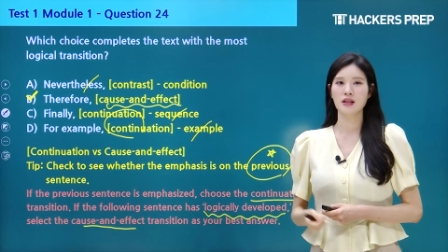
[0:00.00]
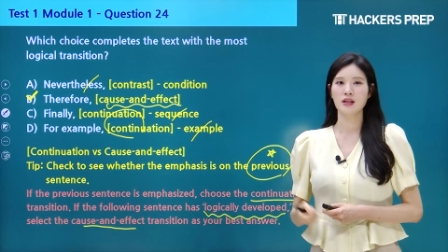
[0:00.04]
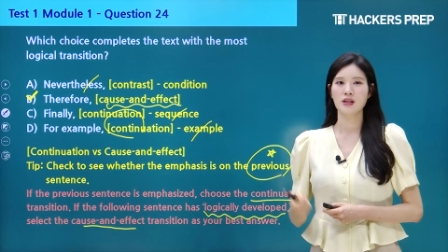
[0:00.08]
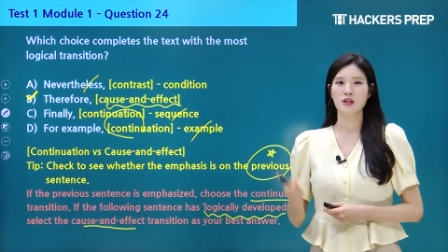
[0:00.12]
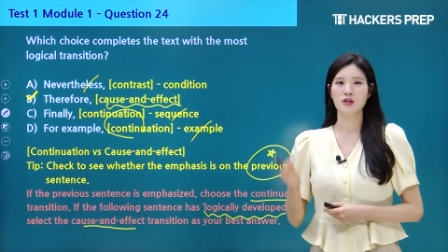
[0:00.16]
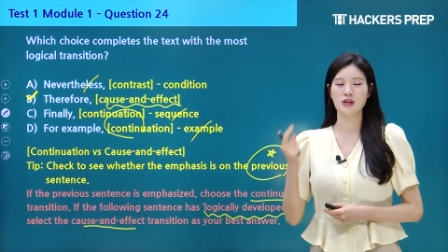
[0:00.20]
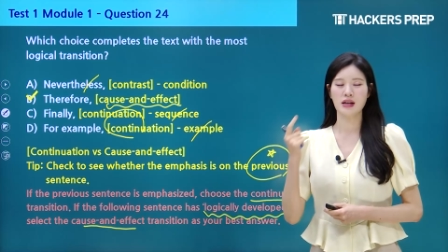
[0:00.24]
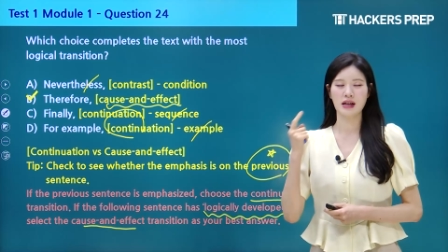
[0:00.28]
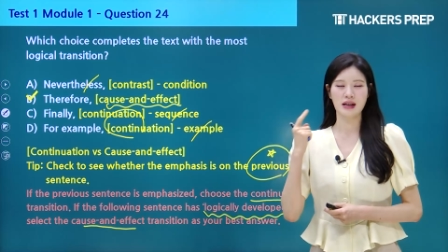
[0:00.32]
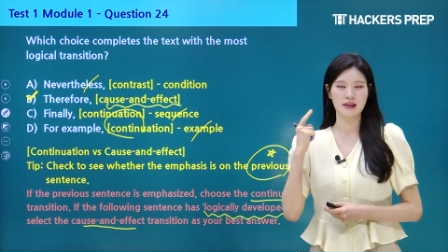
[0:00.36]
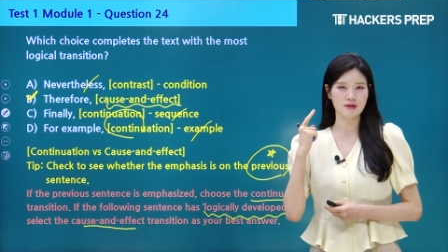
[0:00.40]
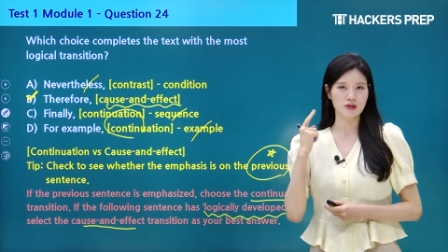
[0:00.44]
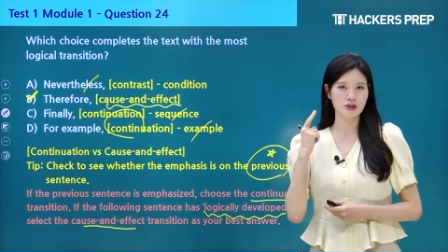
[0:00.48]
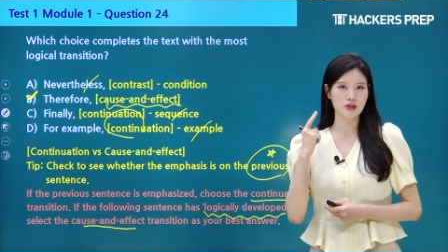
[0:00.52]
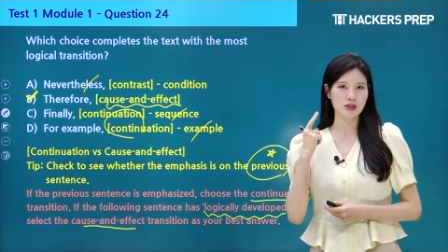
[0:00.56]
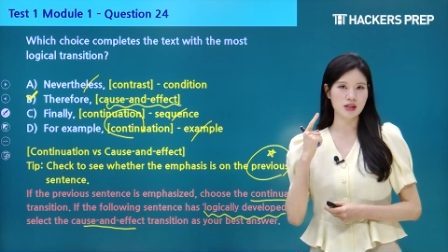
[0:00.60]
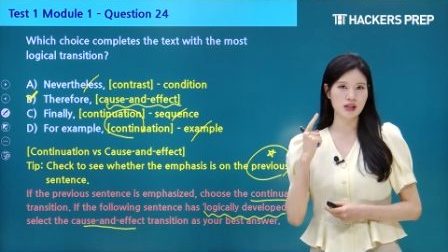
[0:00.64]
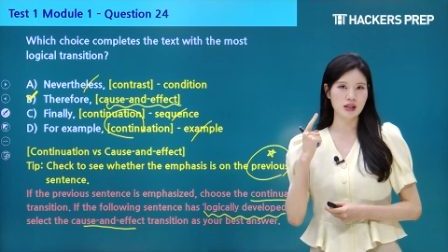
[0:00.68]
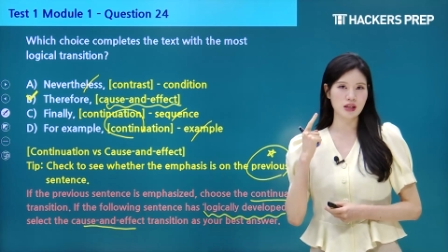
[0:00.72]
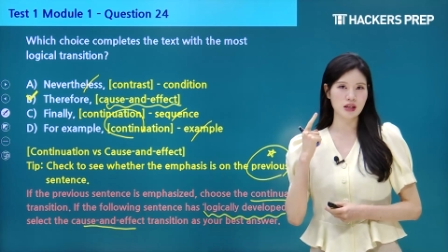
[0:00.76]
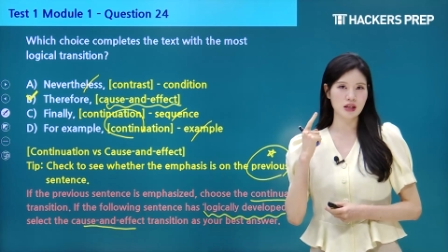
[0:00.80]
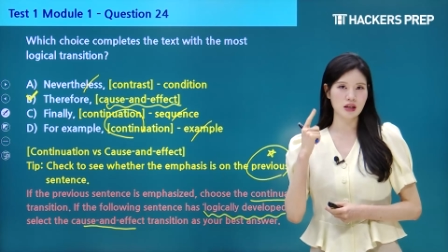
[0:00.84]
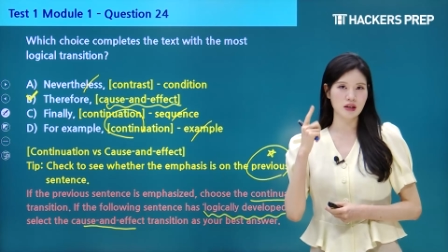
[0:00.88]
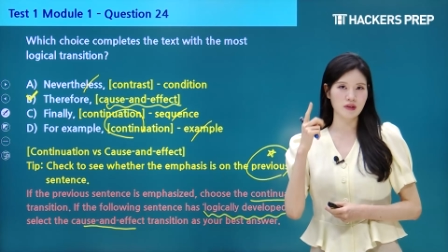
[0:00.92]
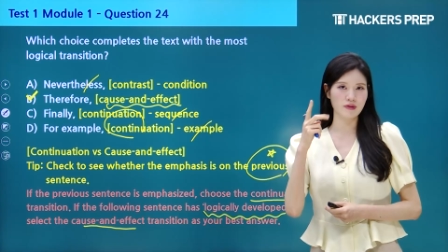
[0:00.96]
you have to
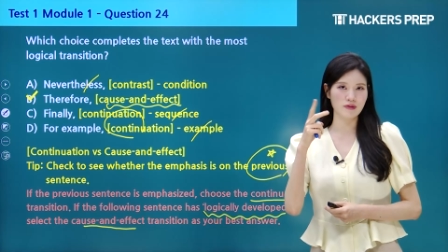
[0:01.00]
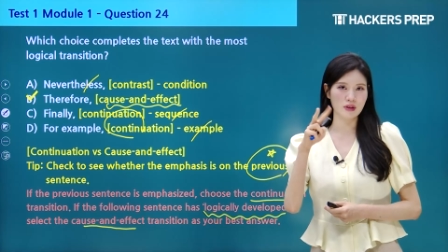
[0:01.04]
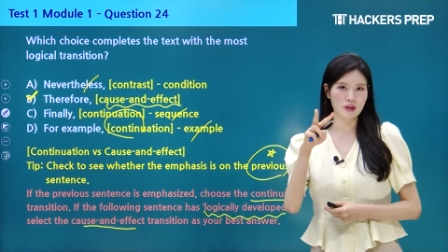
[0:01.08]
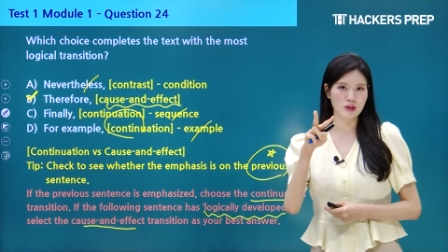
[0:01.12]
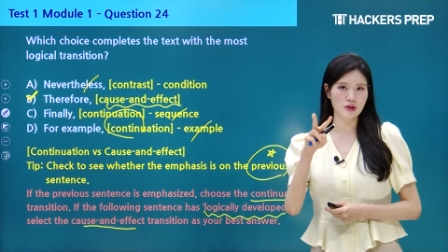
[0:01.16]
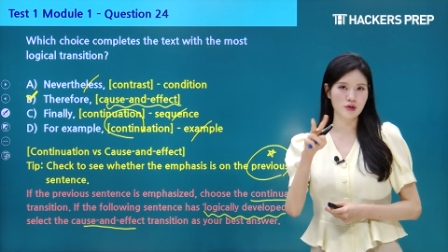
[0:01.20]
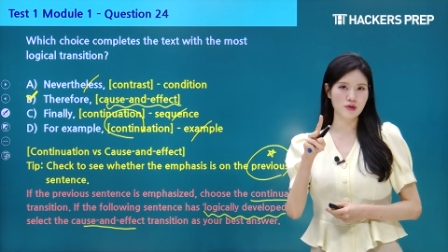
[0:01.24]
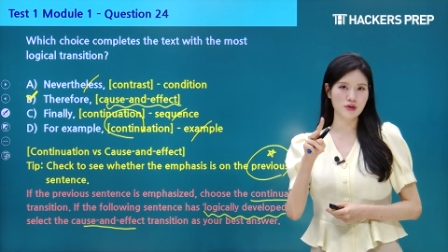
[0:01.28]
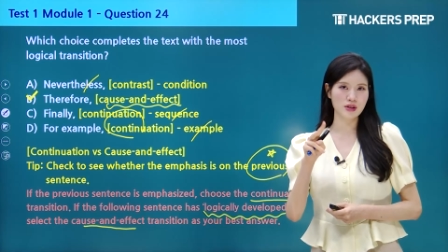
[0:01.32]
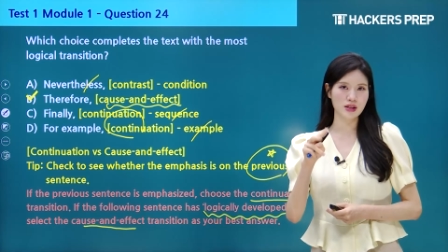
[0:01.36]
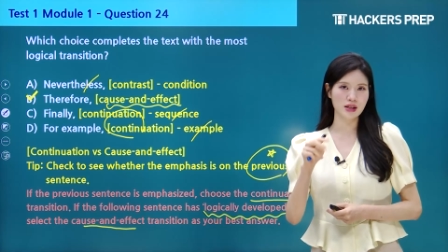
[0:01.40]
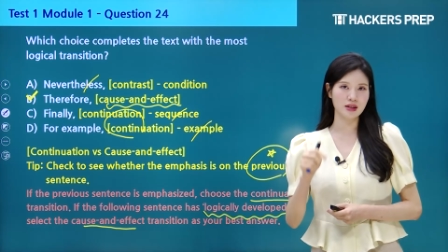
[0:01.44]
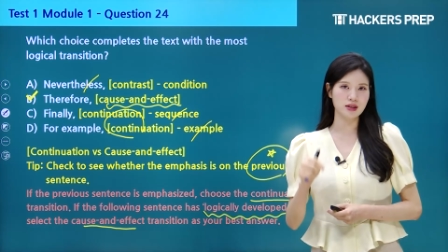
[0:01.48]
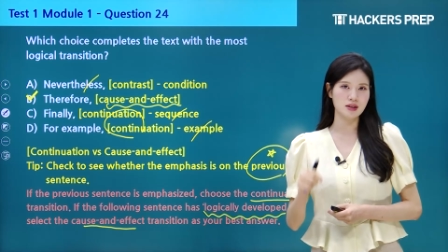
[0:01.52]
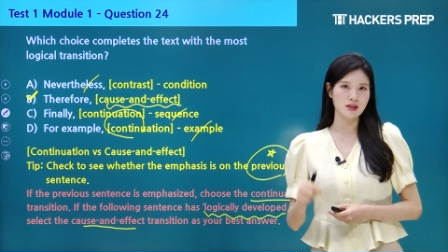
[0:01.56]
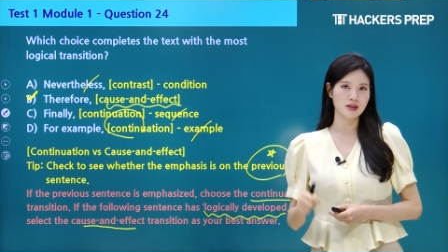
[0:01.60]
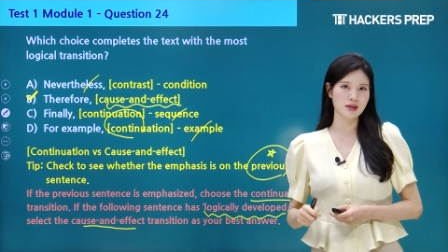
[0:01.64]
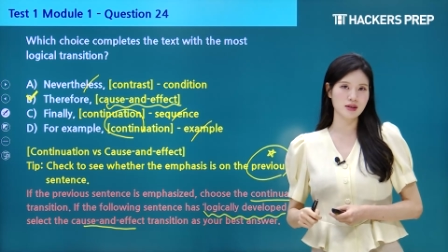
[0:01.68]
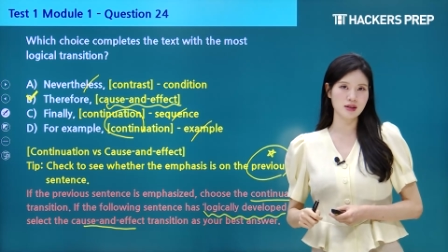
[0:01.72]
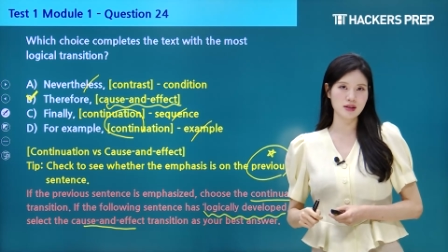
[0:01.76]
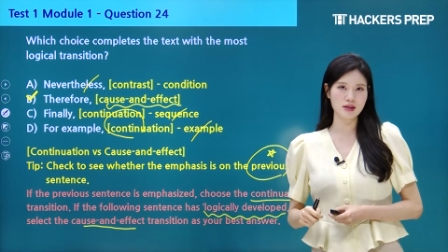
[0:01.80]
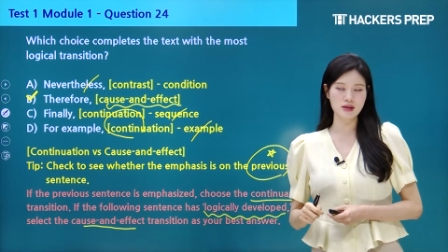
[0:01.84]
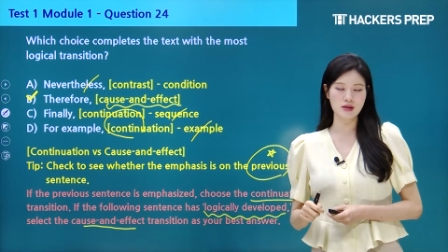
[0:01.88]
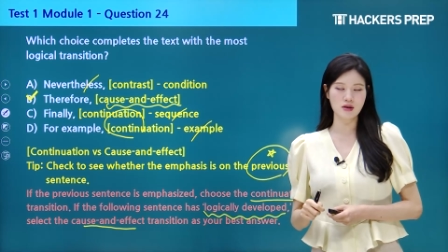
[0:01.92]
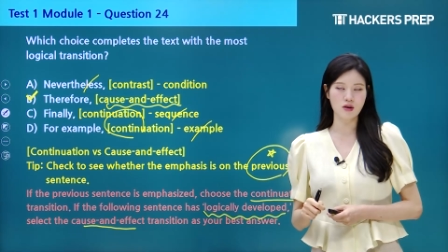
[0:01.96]
see if the two
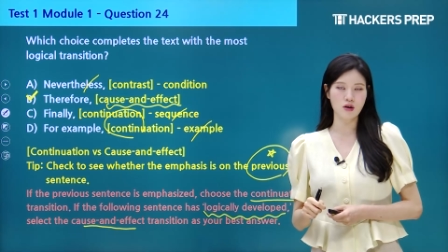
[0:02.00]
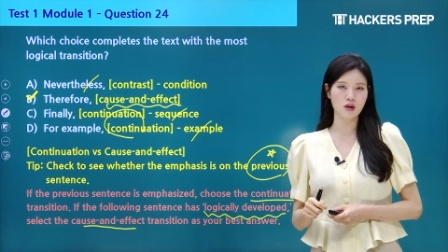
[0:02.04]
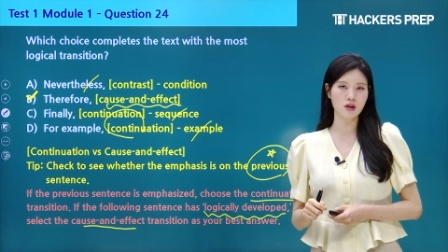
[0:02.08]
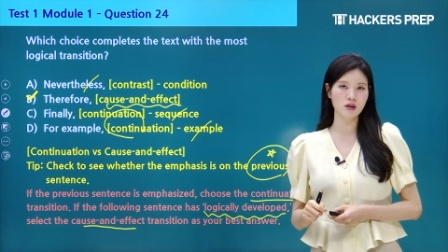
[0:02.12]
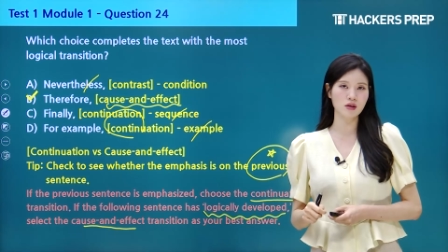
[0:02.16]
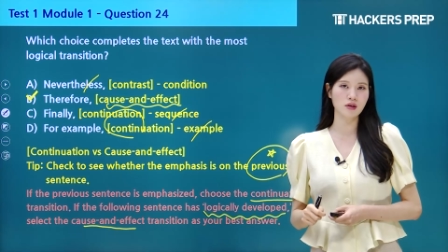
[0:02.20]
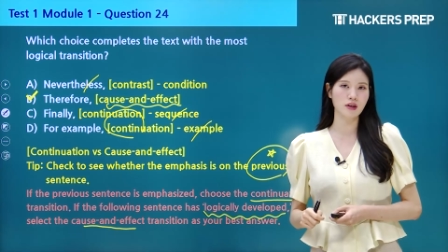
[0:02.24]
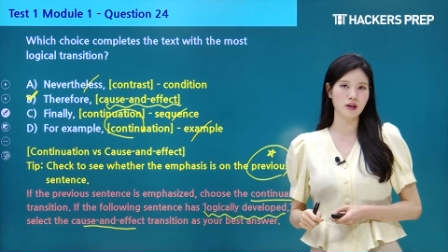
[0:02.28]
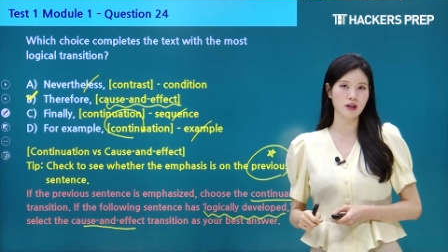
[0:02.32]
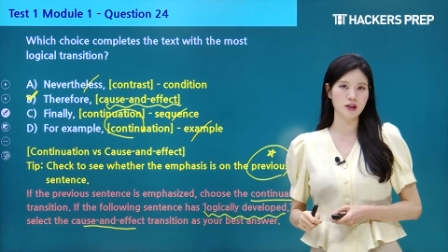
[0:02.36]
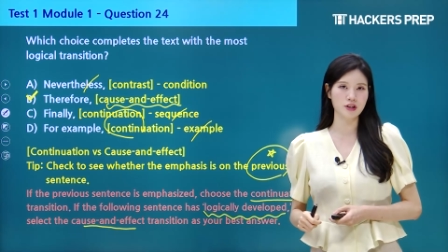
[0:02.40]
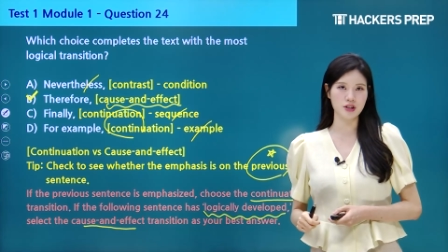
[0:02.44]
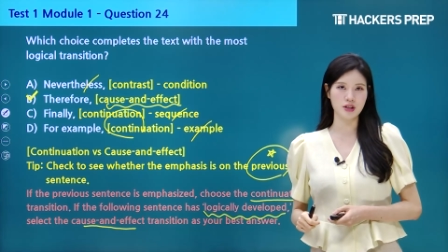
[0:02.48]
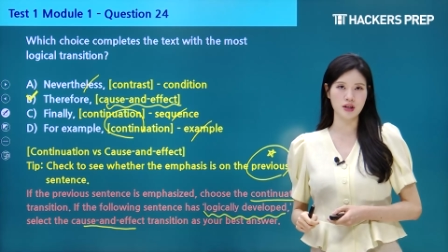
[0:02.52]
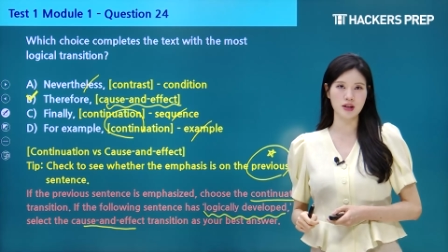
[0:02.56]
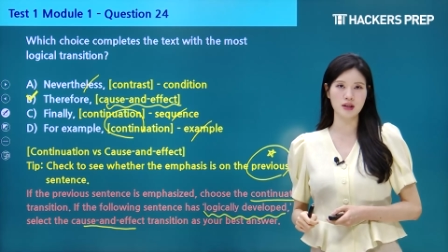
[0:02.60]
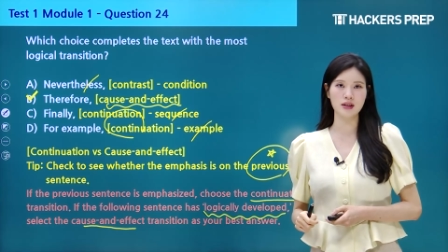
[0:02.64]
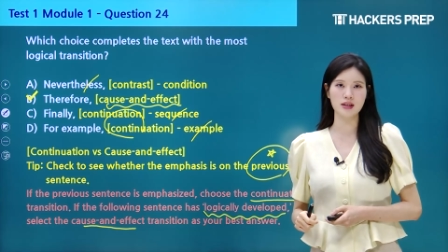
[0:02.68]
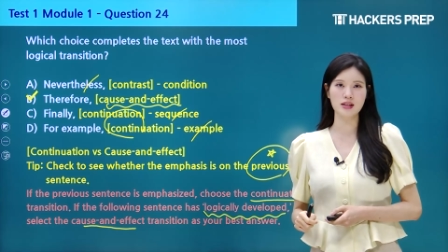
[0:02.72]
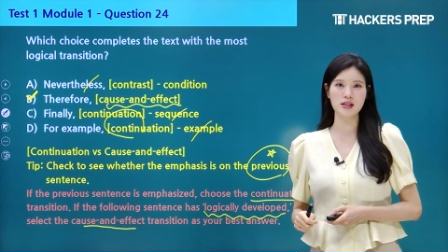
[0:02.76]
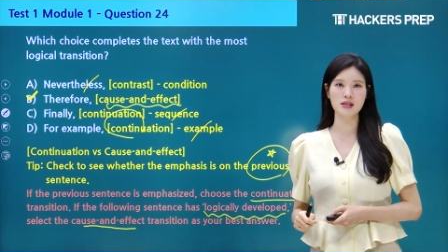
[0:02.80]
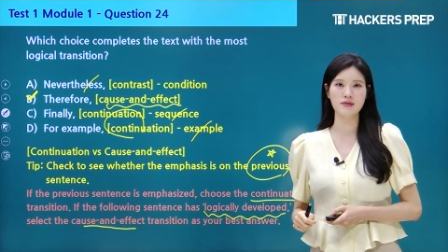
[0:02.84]
sentences are logically